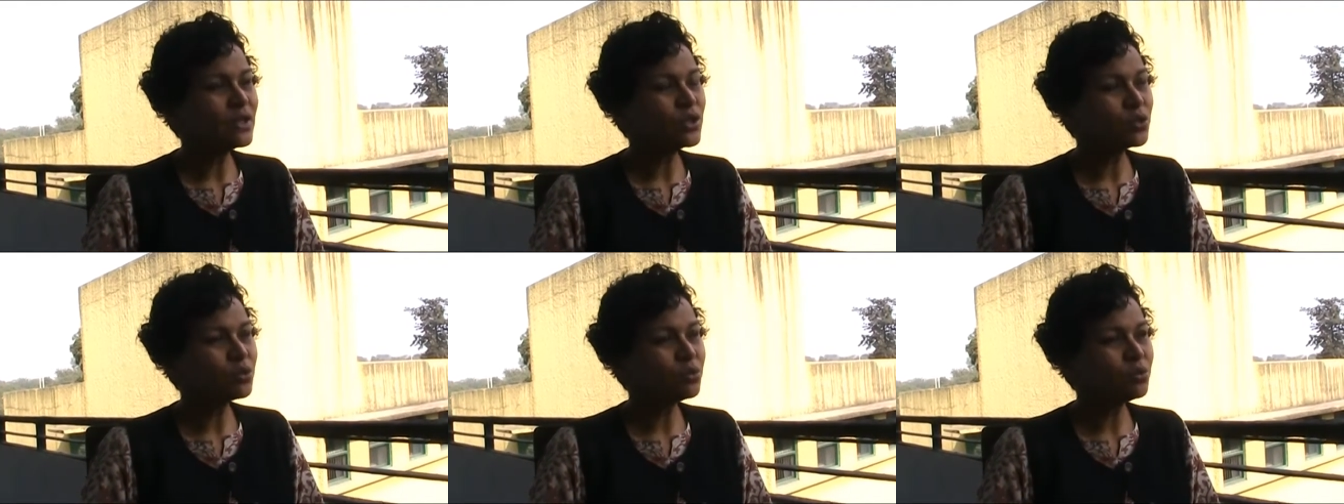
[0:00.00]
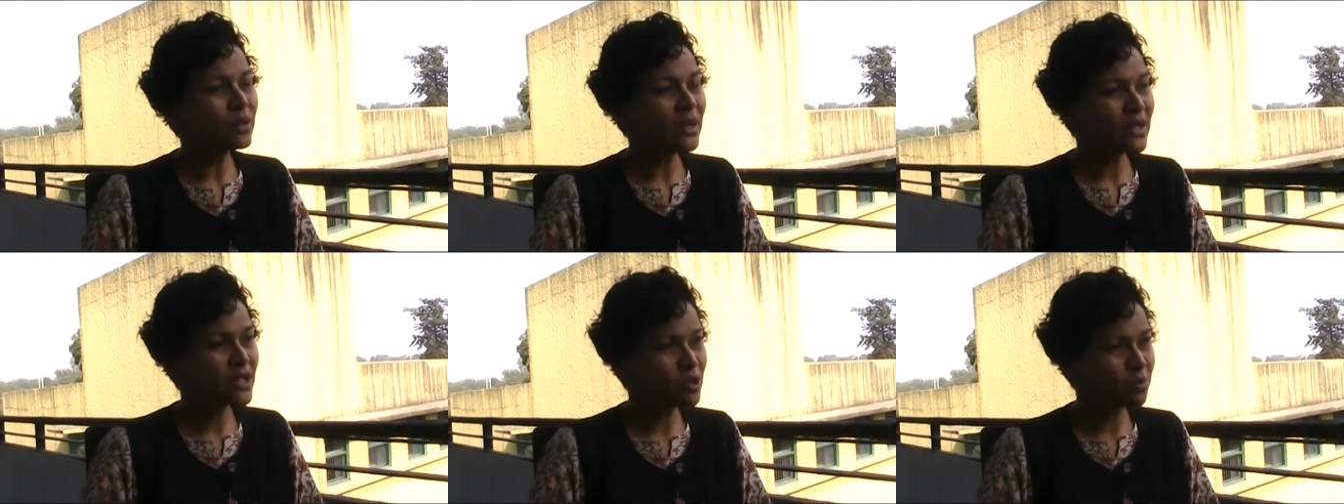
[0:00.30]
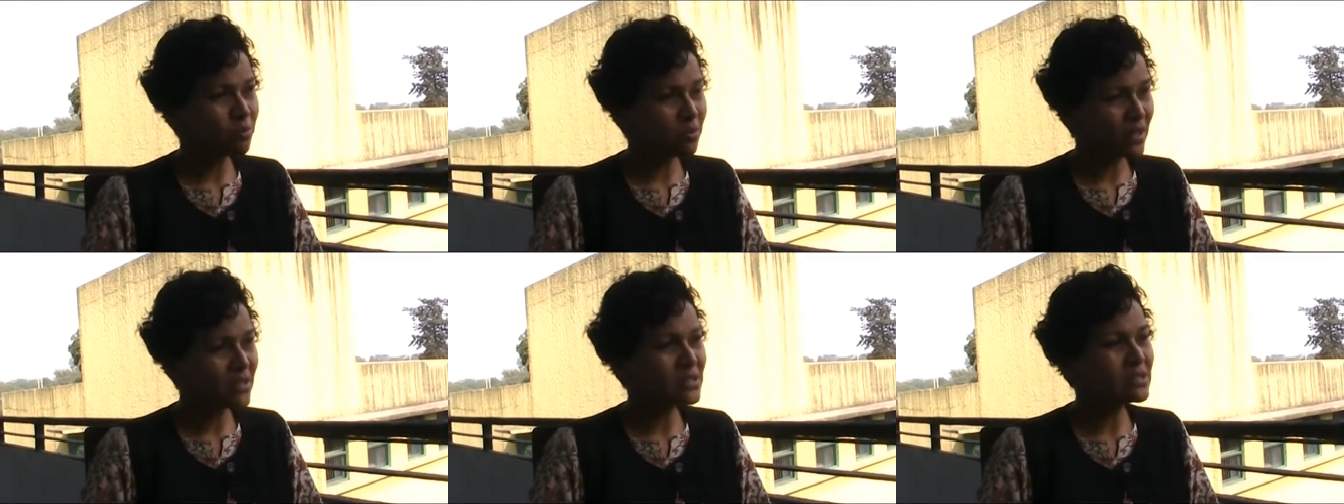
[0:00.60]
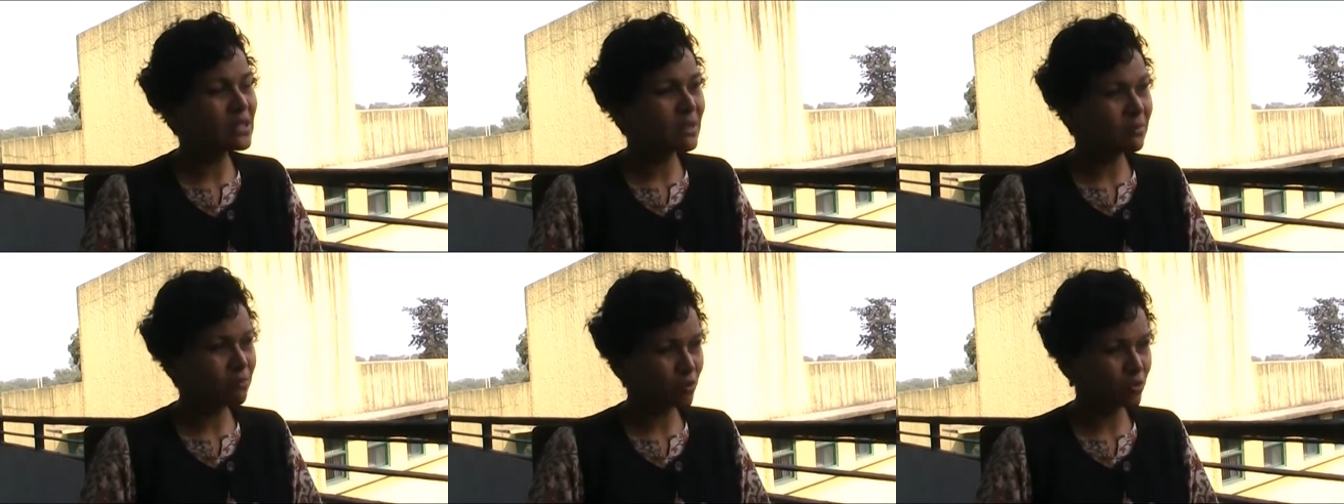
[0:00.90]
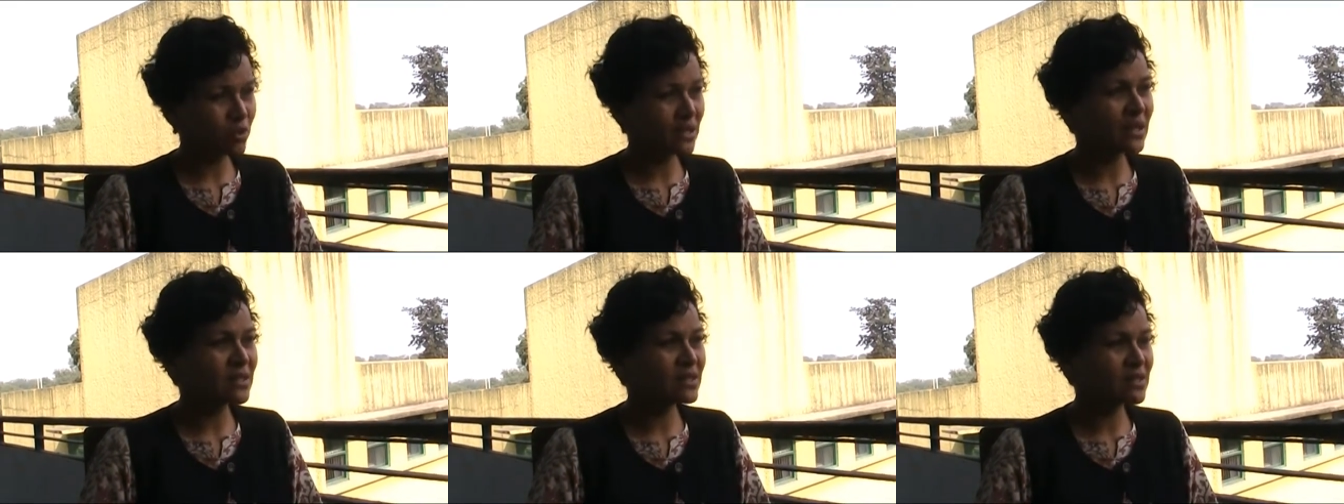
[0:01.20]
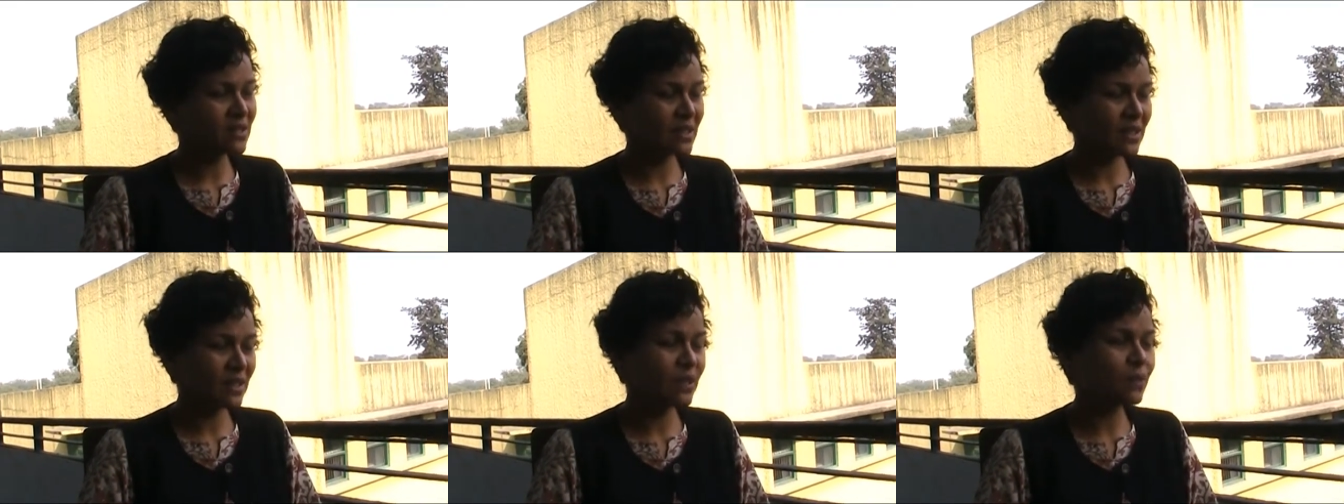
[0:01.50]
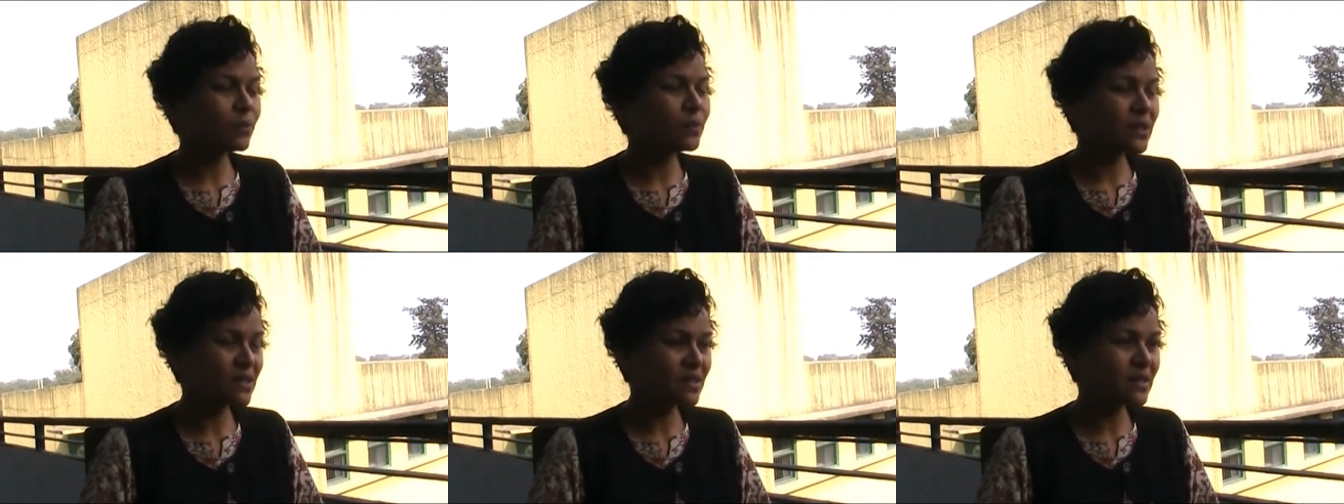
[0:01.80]
to express their protest in
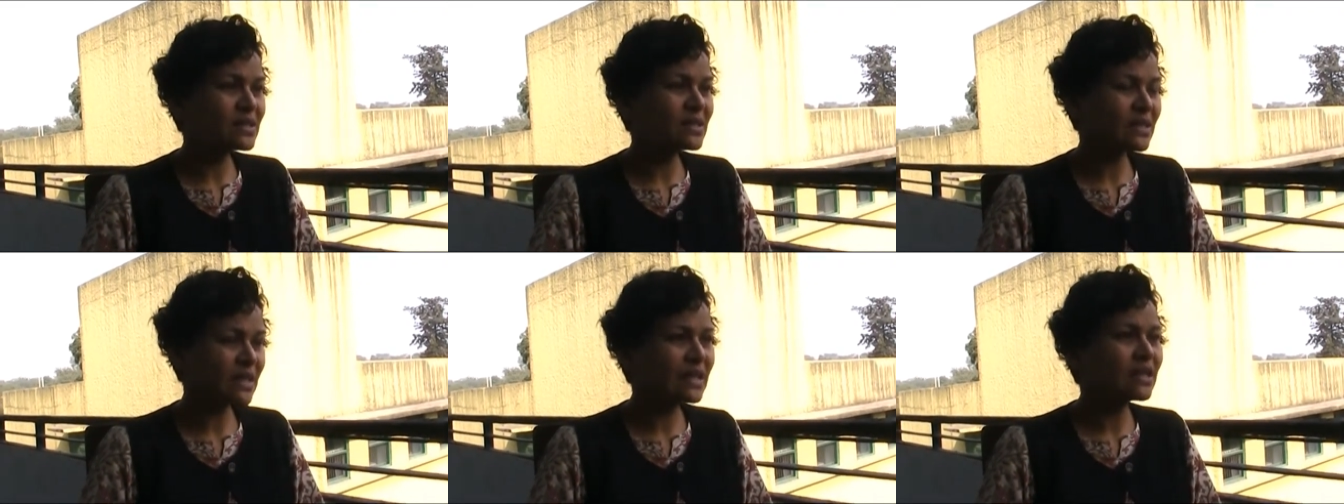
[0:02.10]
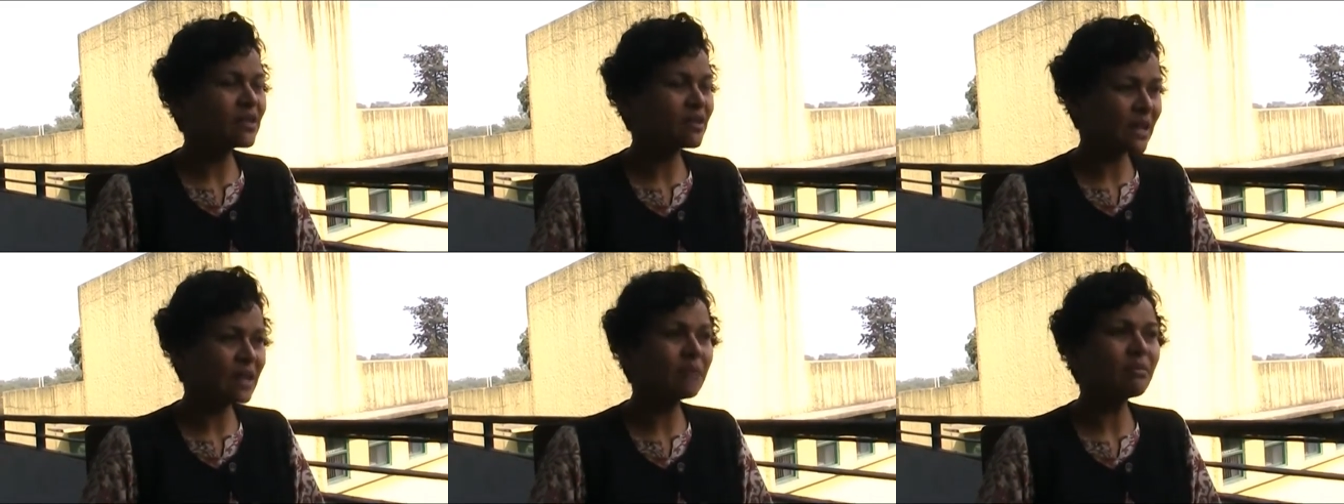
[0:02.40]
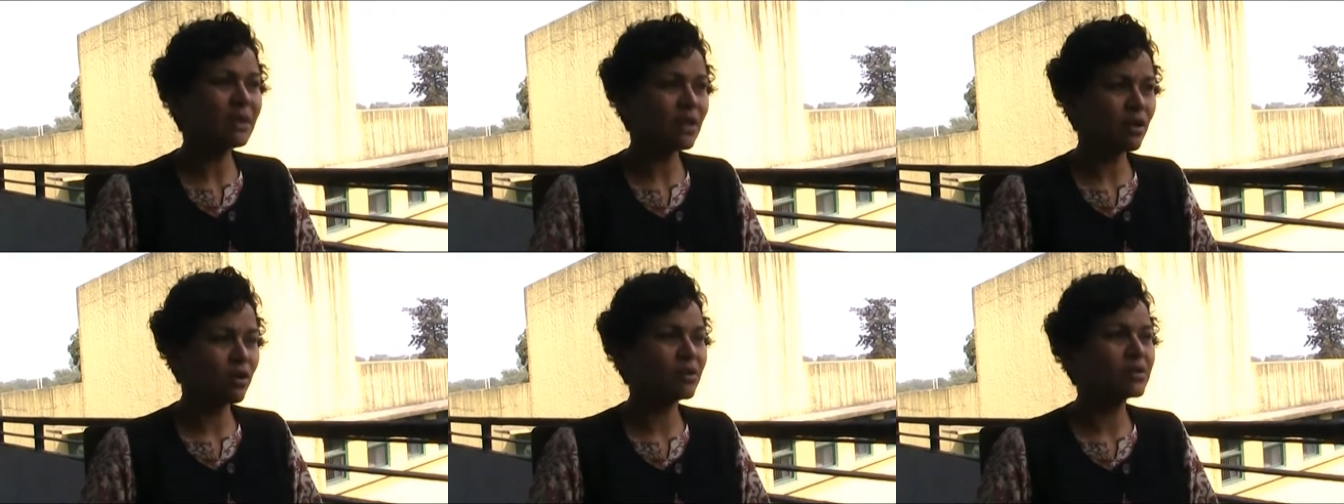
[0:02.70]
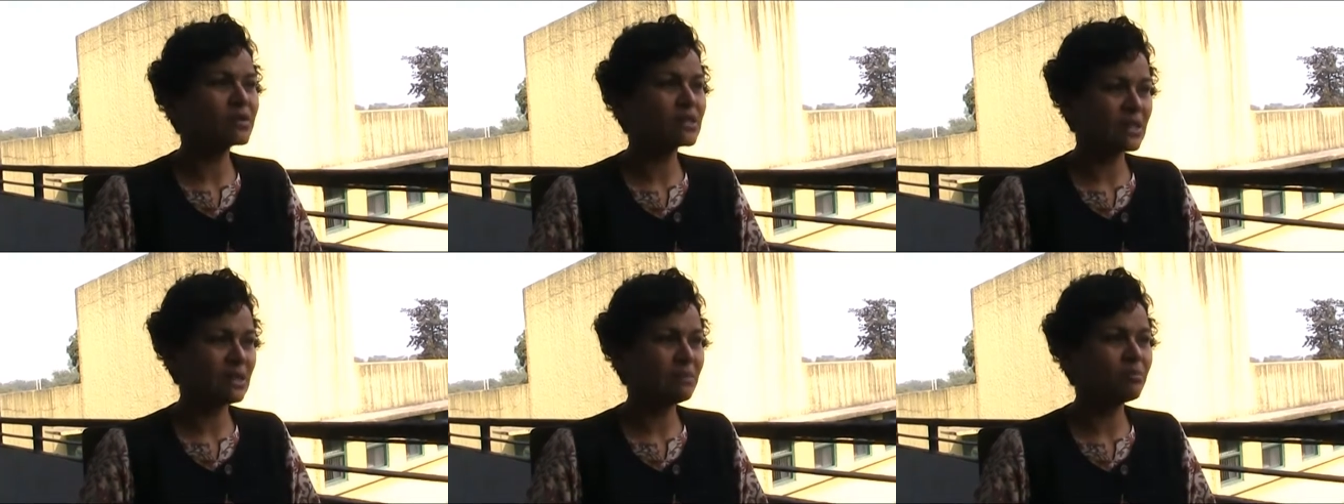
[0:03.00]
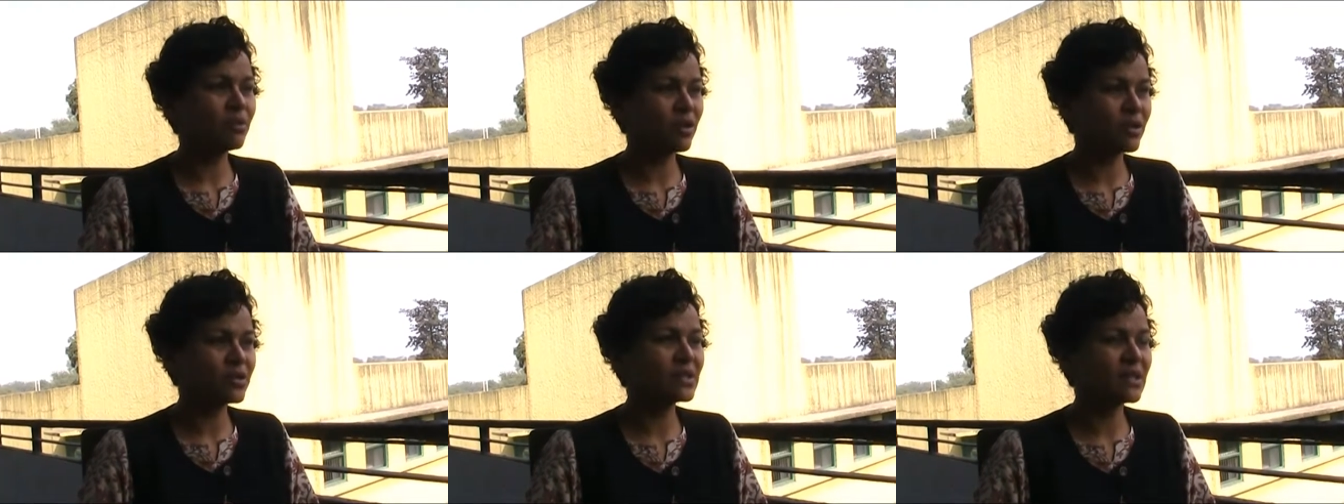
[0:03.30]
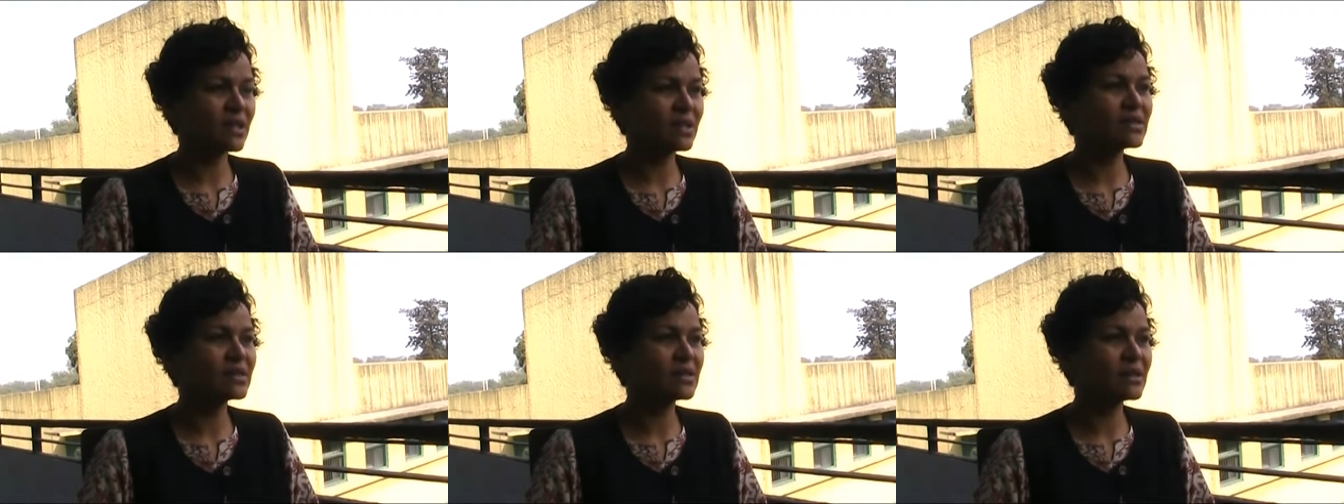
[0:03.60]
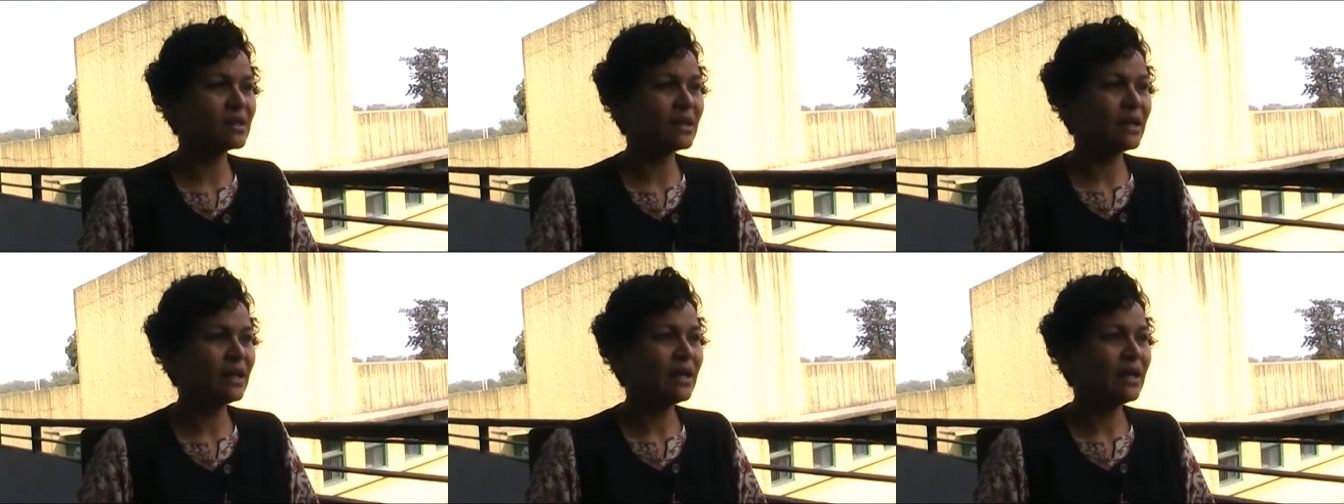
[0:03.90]
other ways is an incredibly costly process.